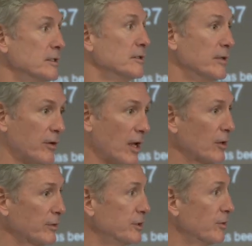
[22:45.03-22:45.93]
we are
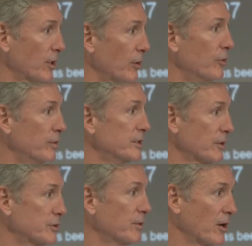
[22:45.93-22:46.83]
not only doing our own
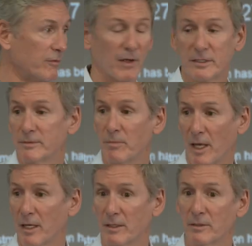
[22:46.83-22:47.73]
research, we are invest,
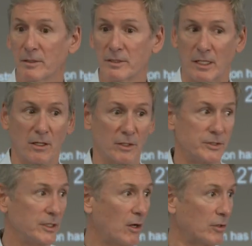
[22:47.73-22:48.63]
buying
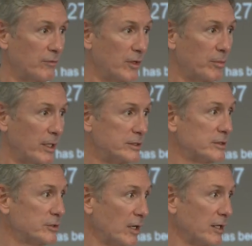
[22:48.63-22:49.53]
technology all over the place
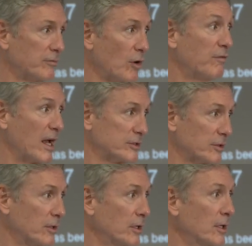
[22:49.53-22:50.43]
to try to go
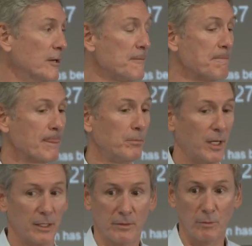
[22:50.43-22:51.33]
faster.
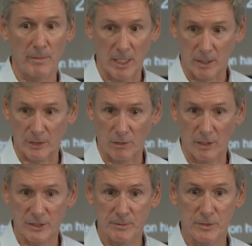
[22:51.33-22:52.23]
But in, we make
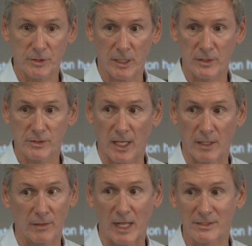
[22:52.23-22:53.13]
electrolysis machines,
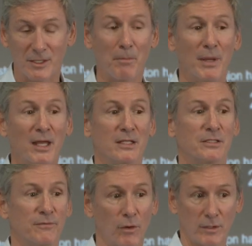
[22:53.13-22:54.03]
and that's the
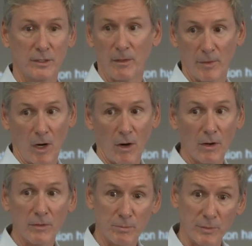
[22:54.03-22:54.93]
biggest focus. I mean,
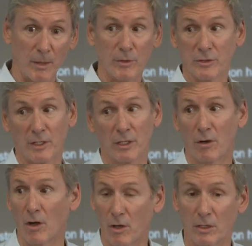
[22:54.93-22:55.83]
our numbers on here
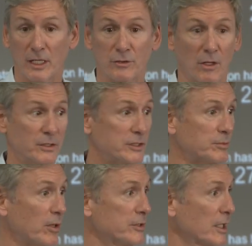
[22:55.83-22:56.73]
are all
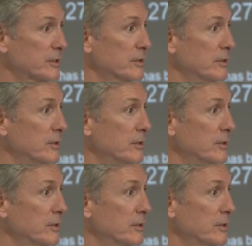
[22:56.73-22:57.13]
electrolysis projects,